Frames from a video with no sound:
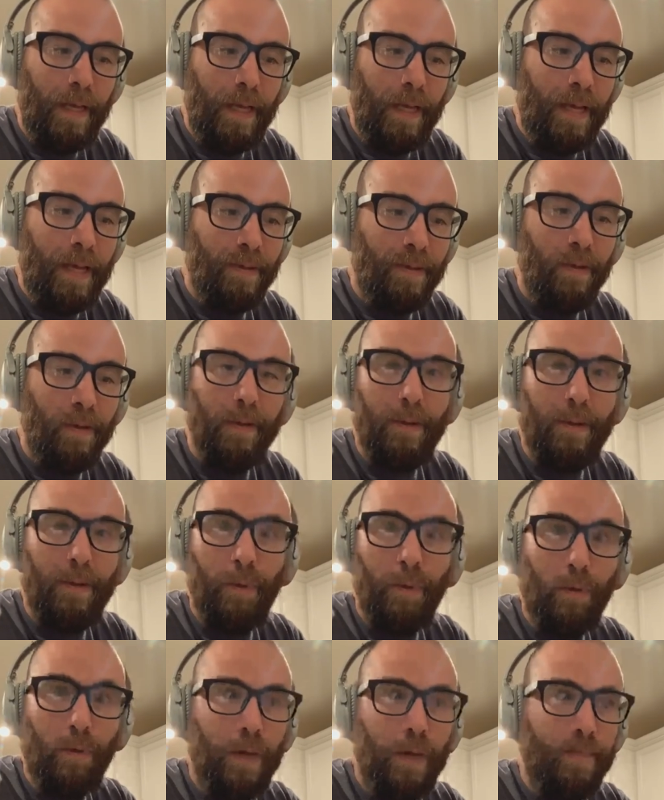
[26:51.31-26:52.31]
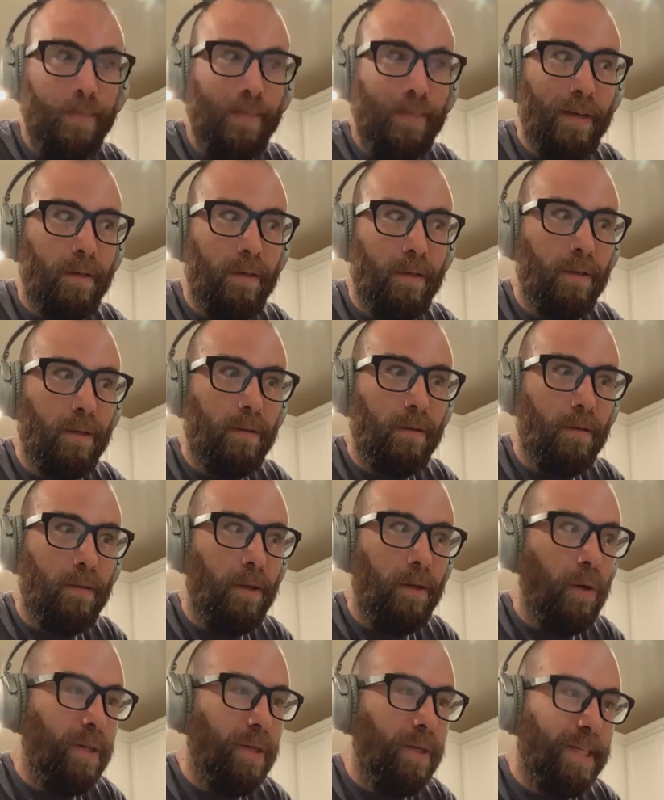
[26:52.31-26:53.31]
at the rim, that's
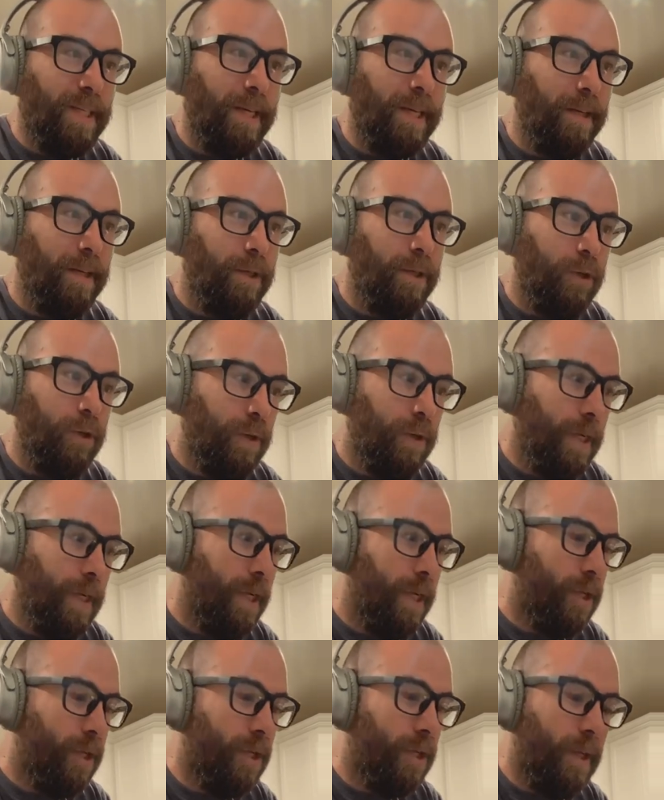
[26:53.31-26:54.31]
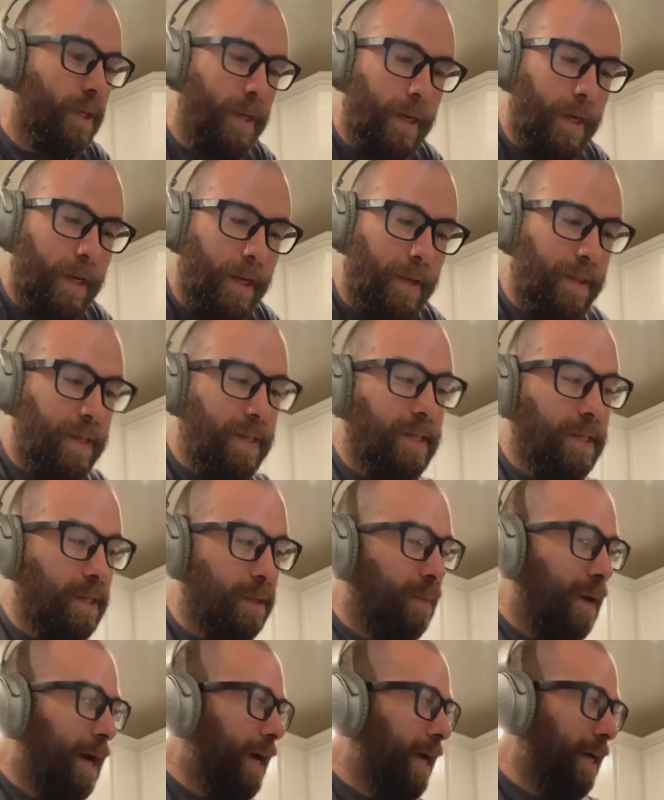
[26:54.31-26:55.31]
a signature touch. This
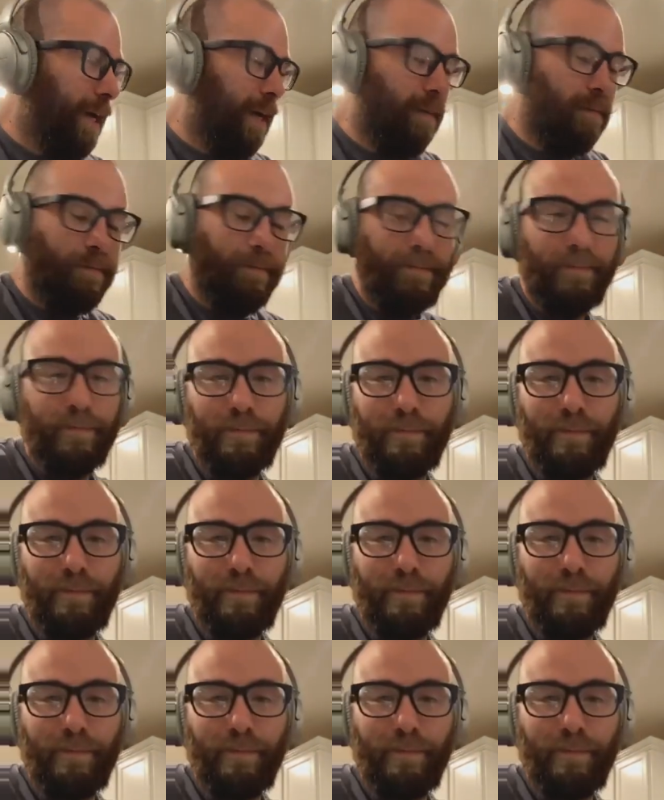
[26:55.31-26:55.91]
is my